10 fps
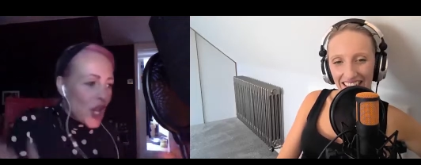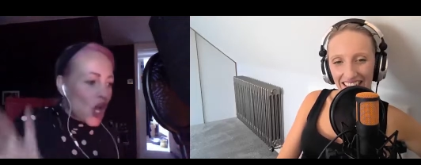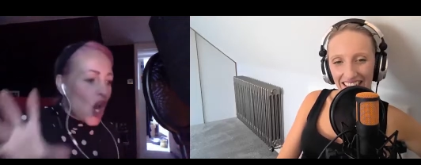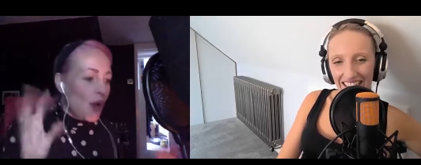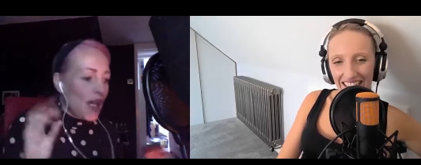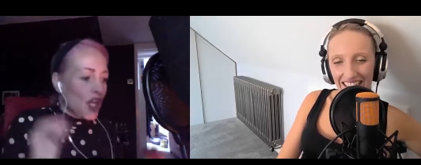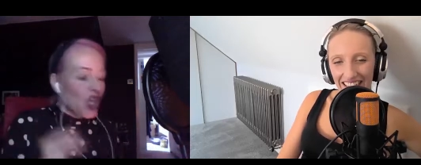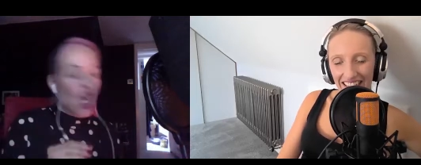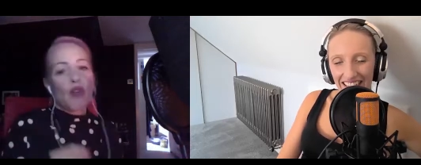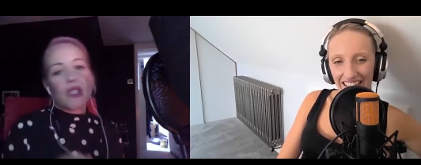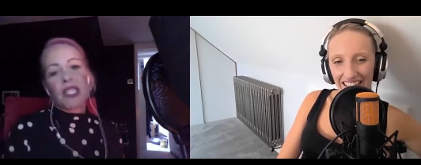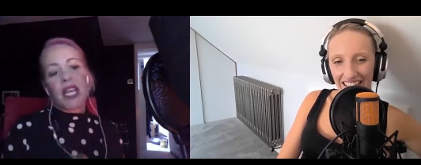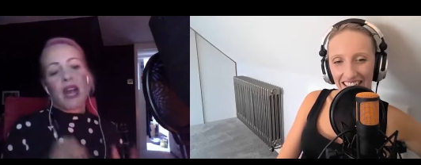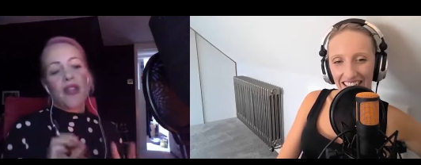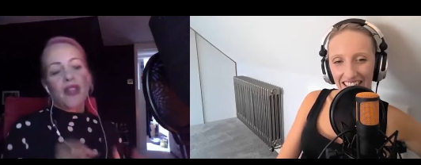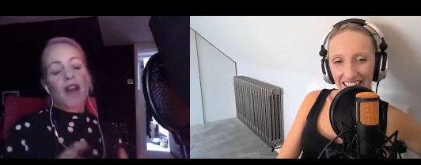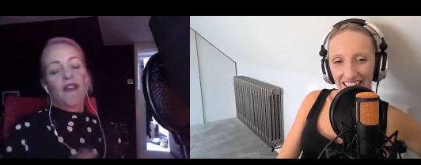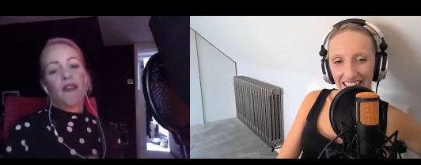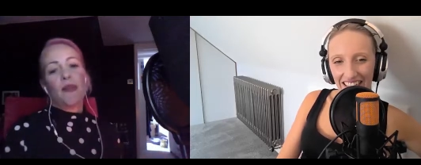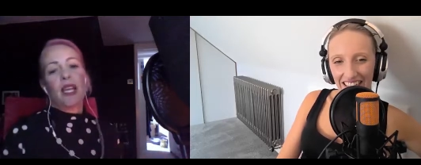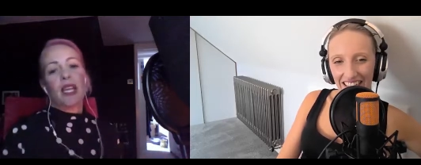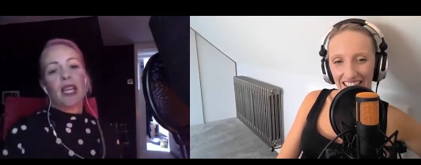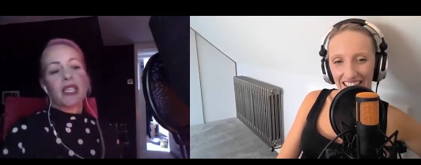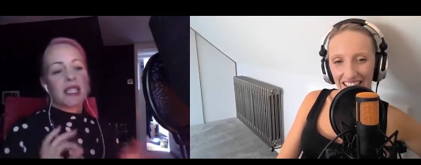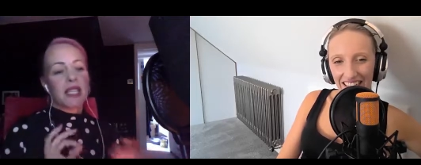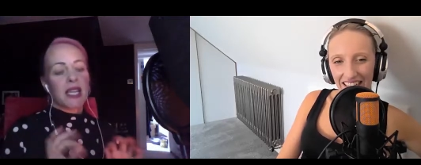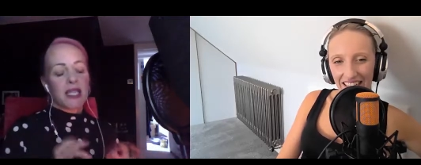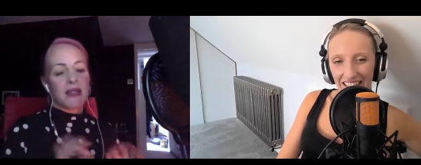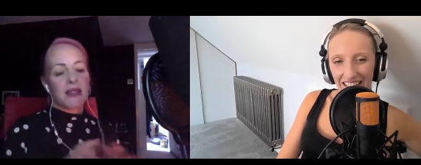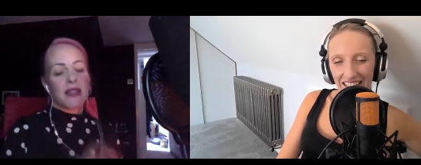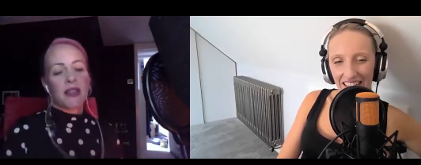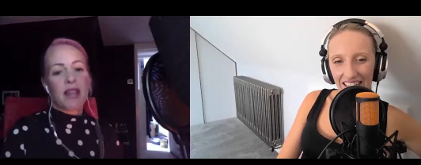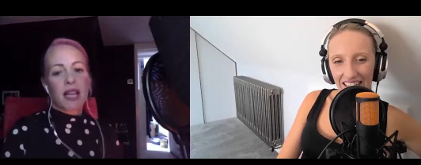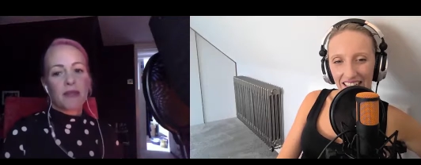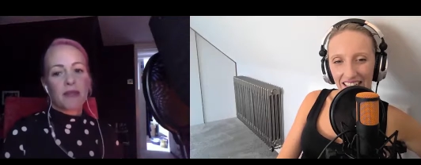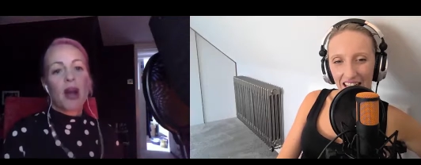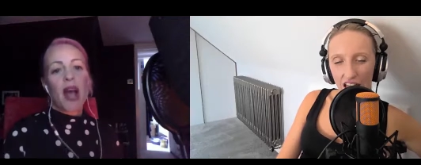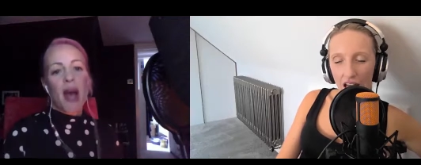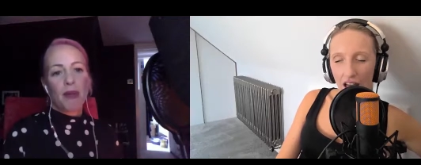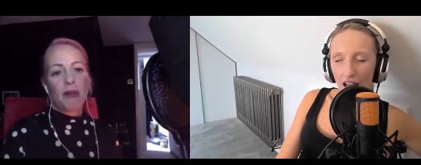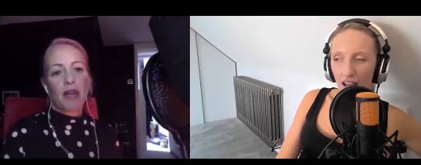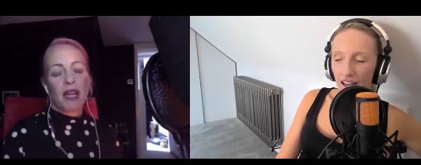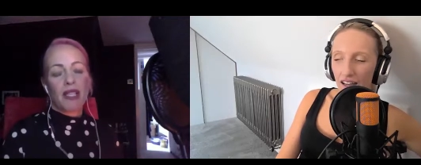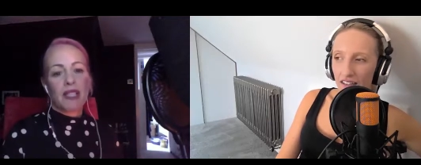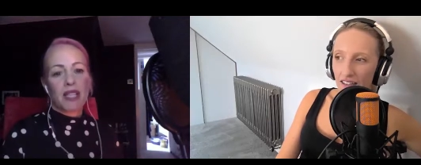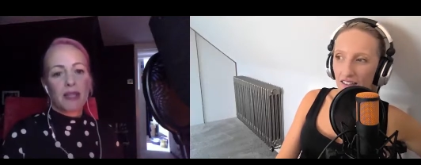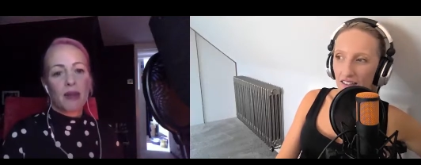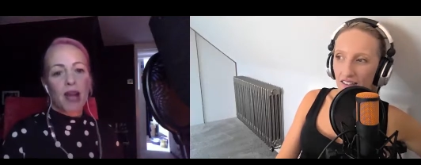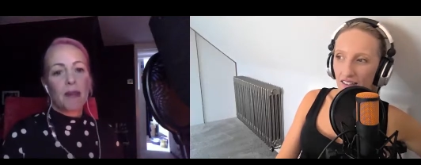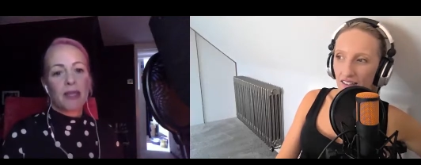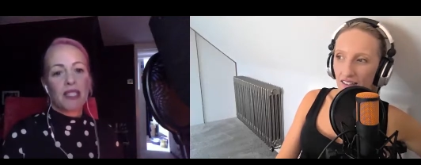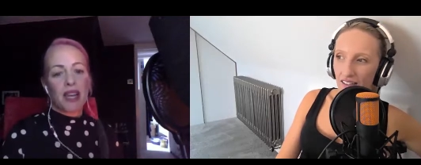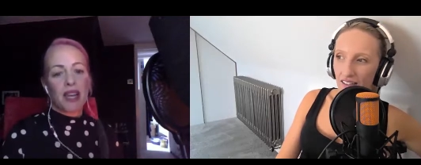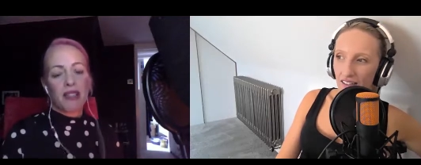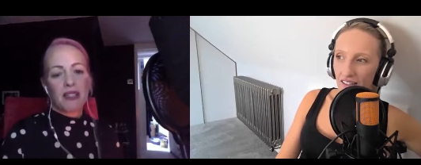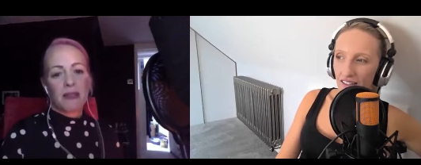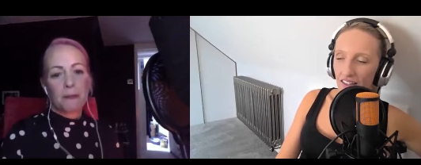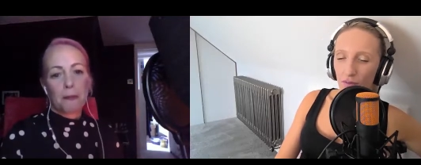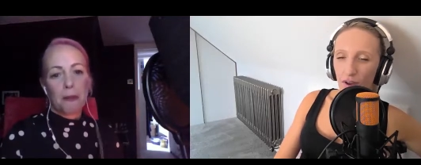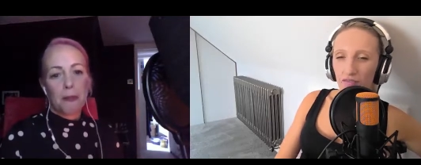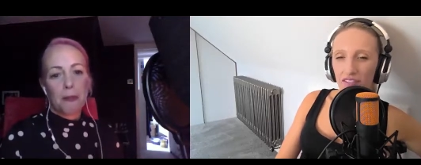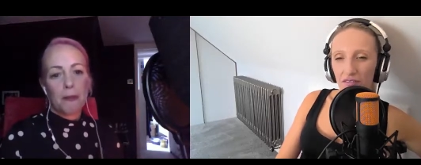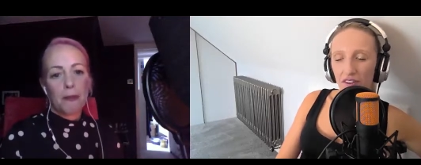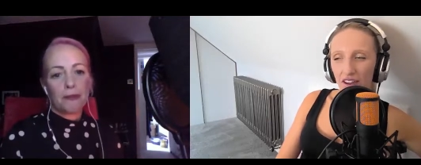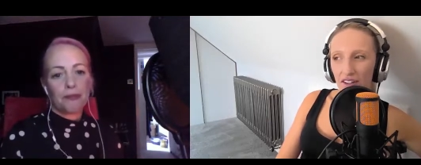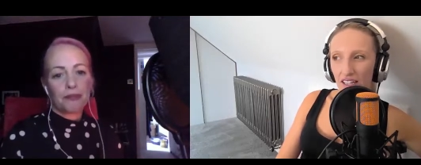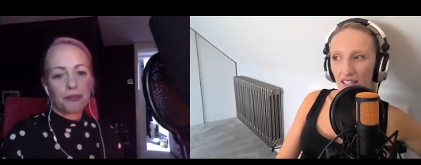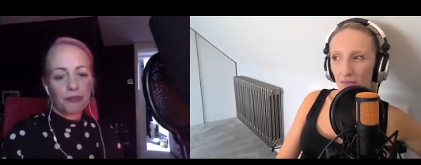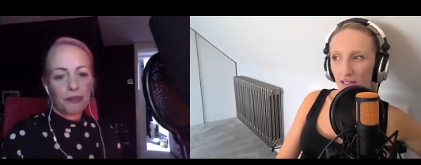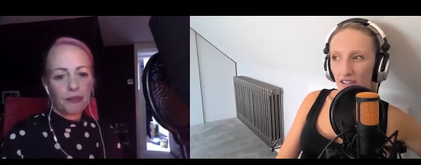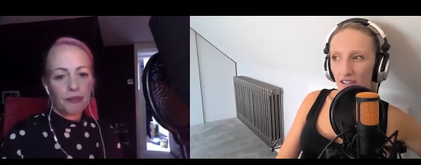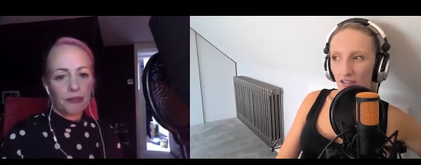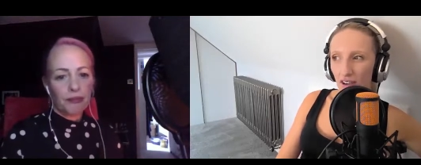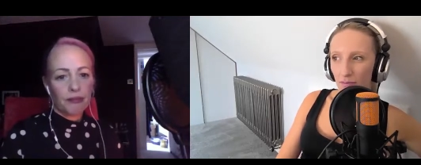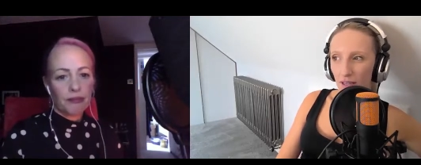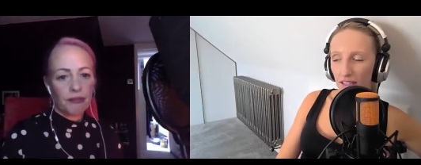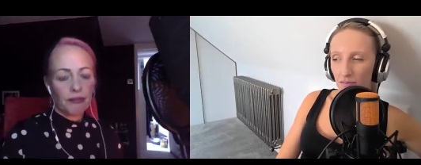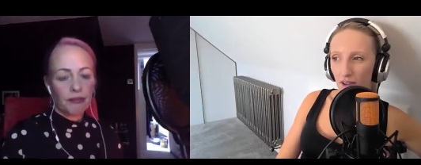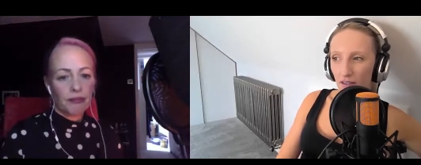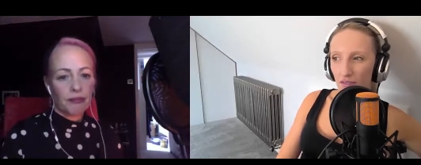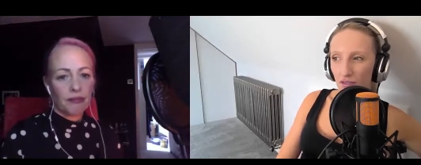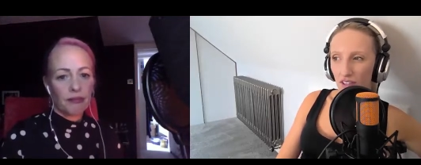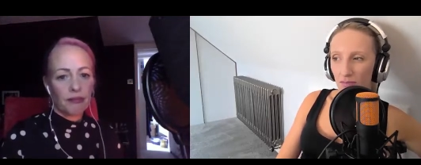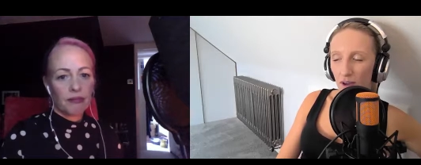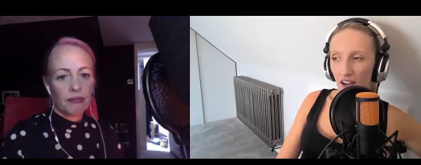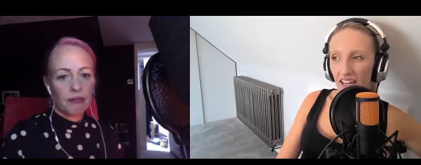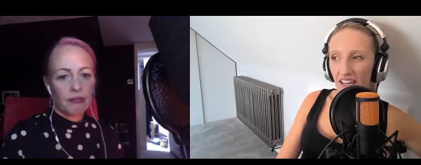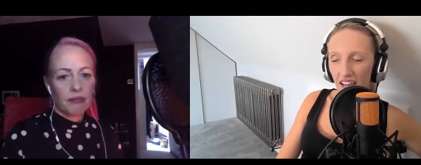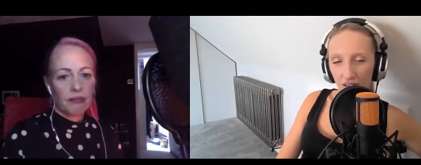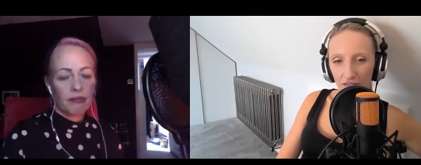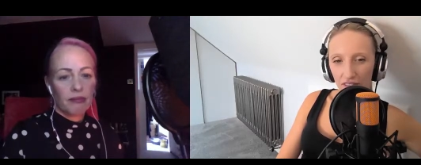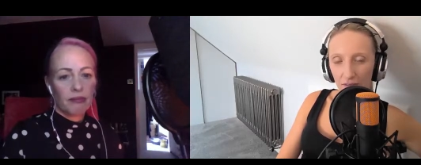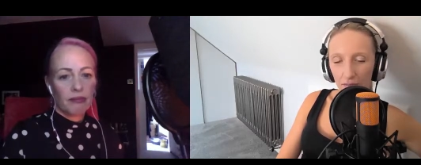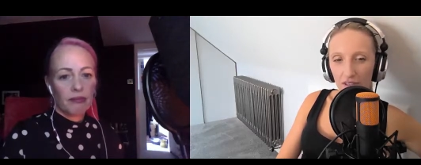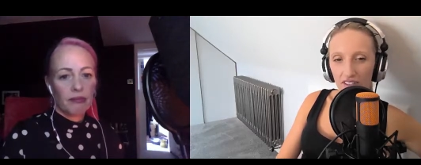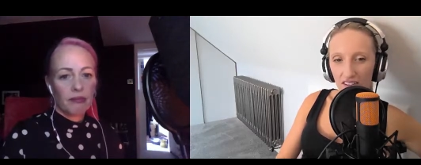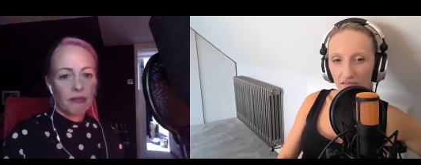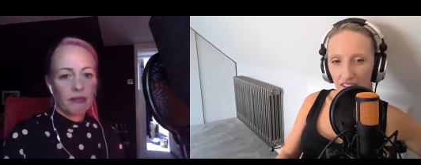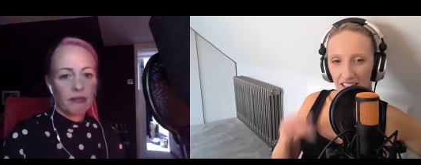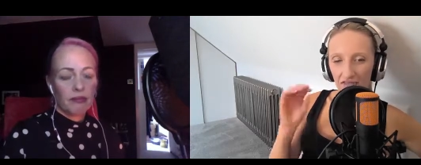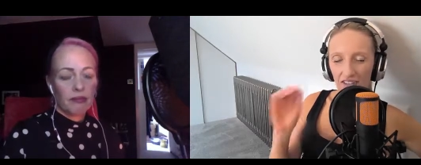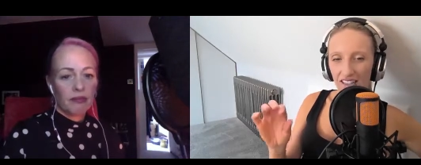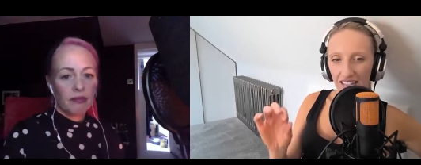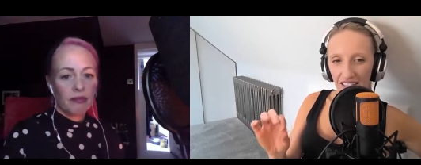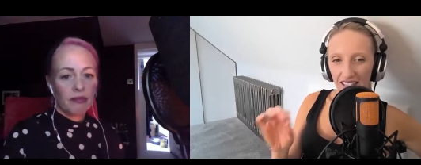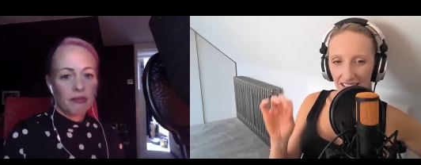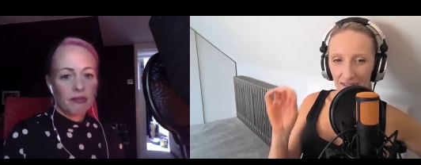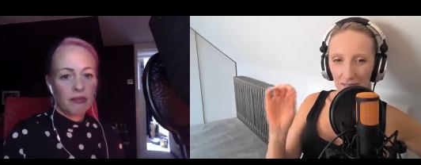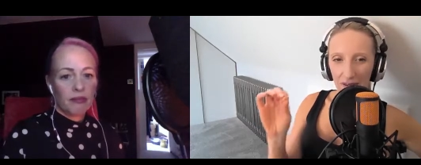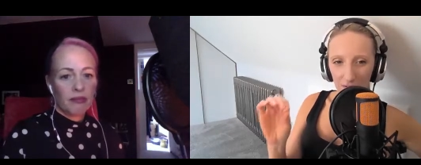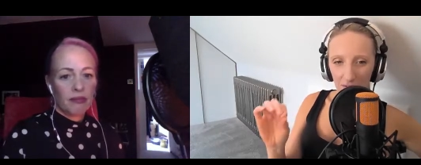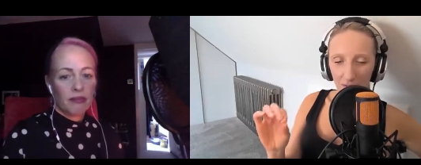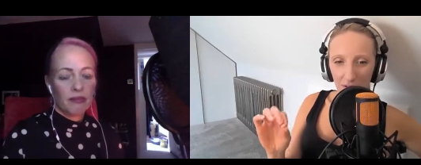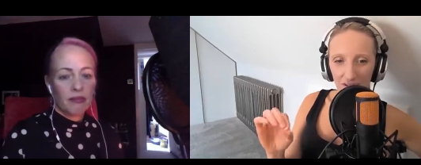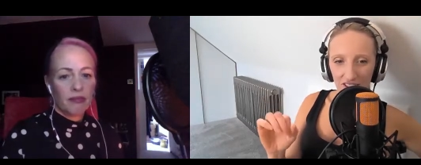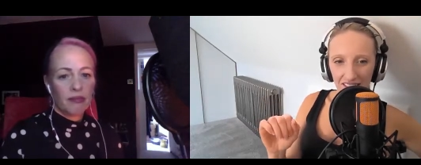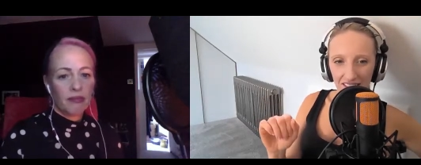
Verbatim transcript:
Speaker 1: glowing and cozy. And that for me is, is that's my happy place. That's my happy state.
Speaker 2: You know I've never heard anyone describe that as mindfulness, but I love that because I really resonate deeply with what you just